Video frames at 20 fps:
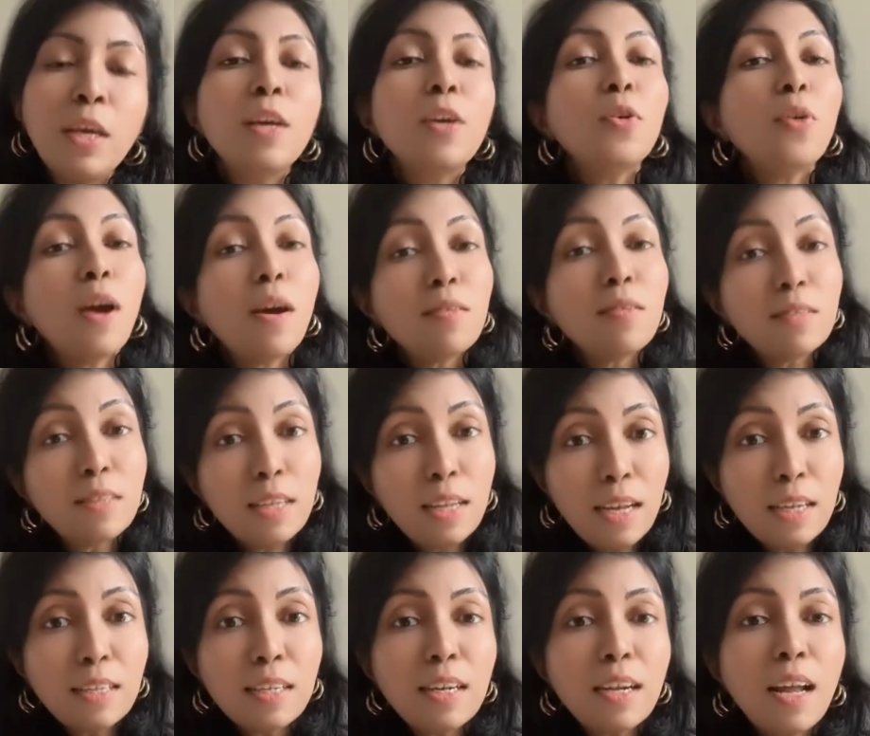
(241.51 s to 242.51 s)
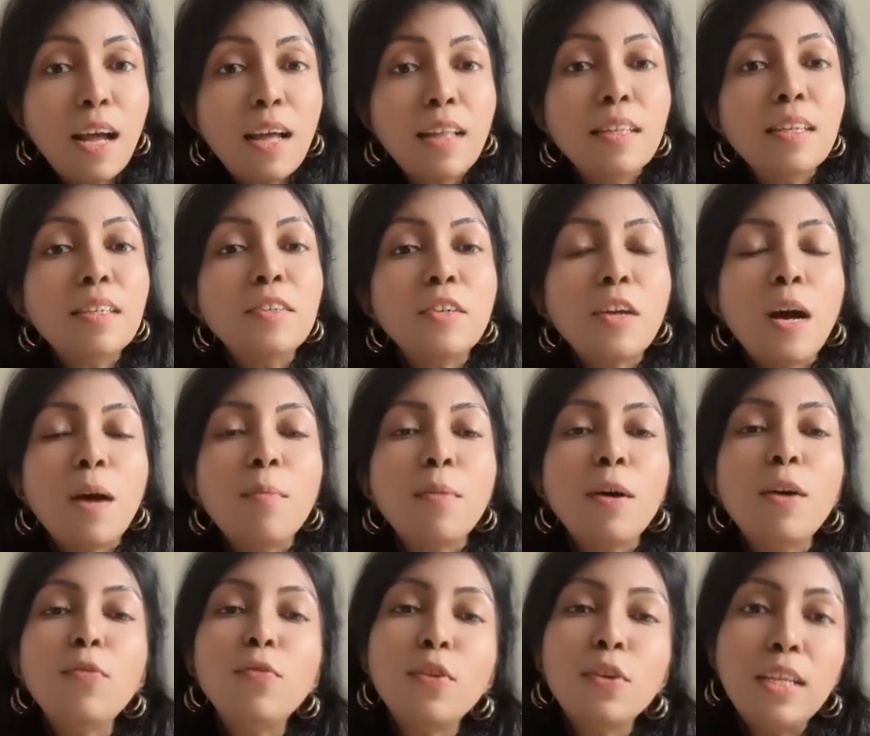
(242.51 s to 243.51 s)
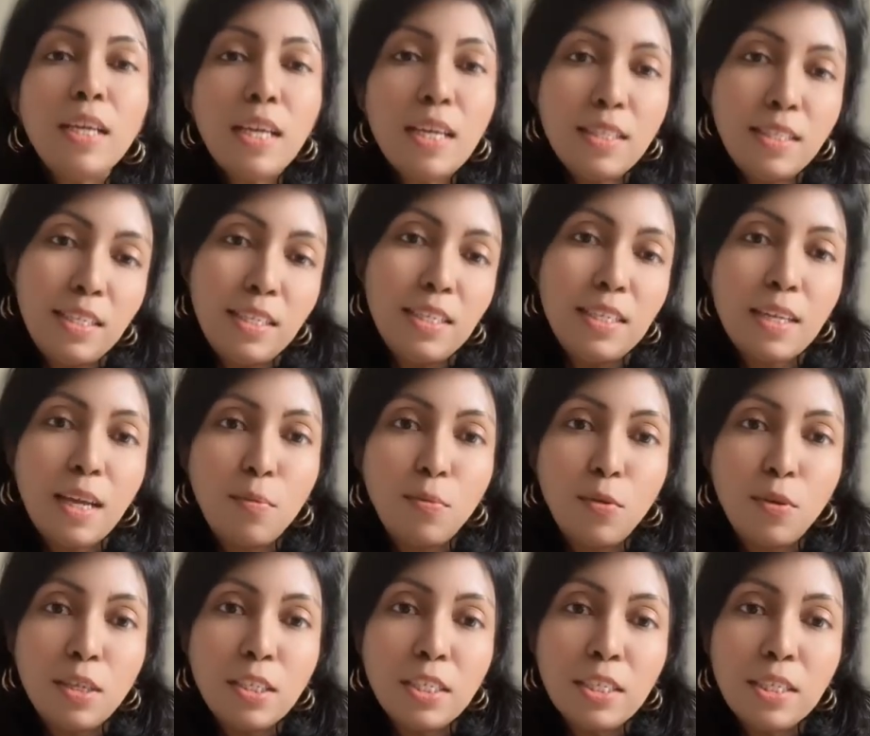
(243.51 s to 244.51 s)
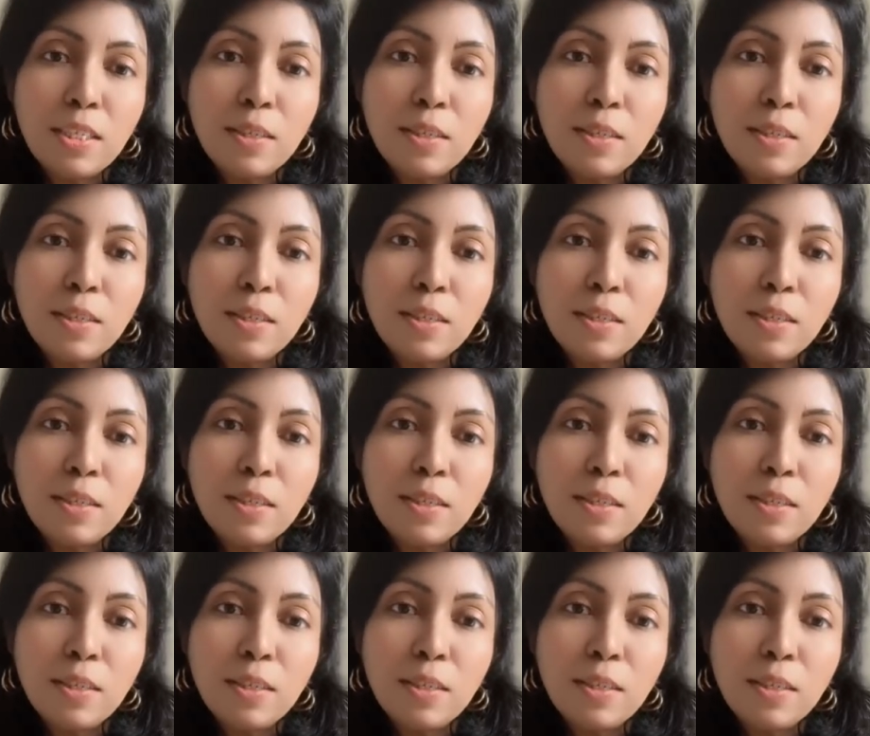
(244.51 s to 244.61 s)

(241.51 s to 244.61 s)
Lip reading: You have to select another drama for the essay type question.